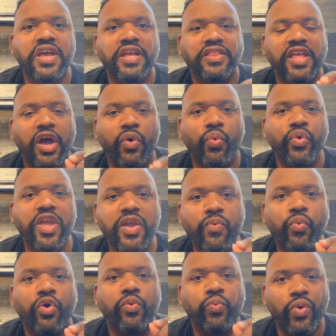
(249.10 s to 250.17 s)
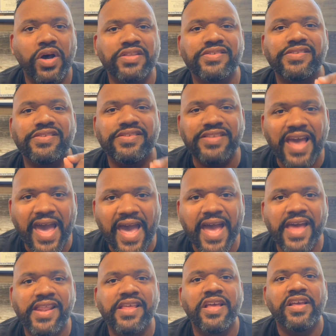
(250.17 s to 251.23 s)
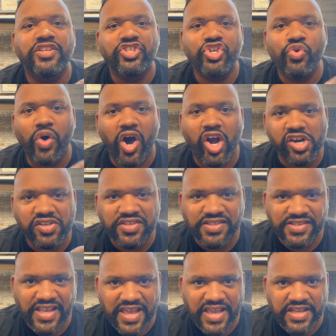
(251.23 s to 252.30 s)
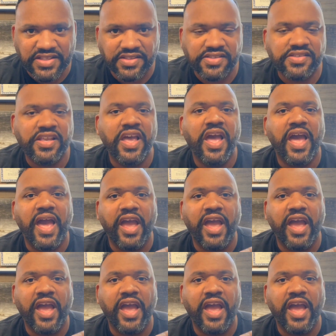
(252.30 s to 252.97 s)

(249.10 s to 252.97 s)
that we were once dead to our sins